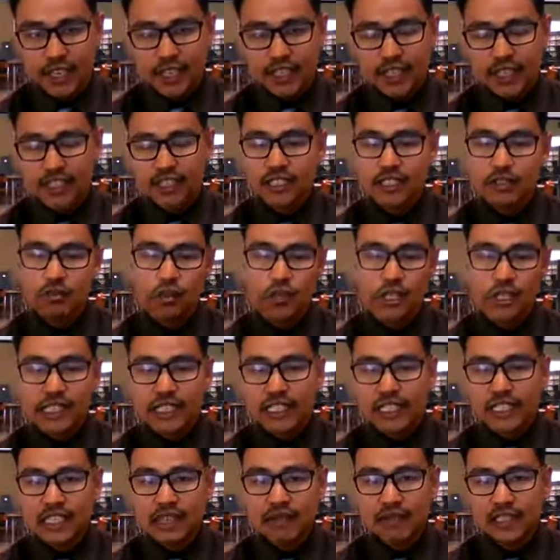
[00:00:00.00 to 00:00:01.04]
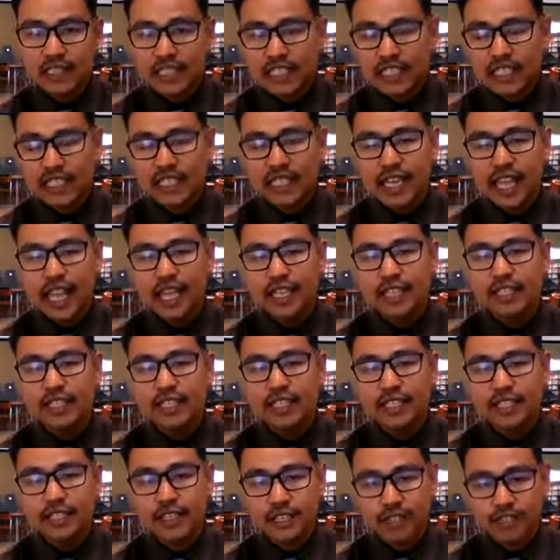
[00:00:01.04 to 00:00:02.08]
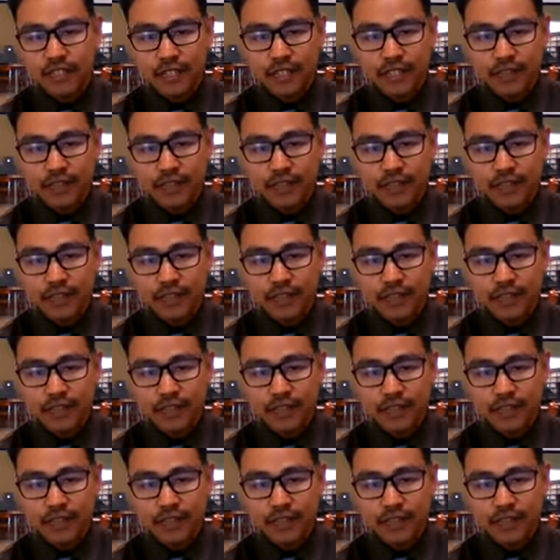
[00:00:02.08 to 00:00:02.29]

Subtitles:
Now, since we're in the 17-18 year,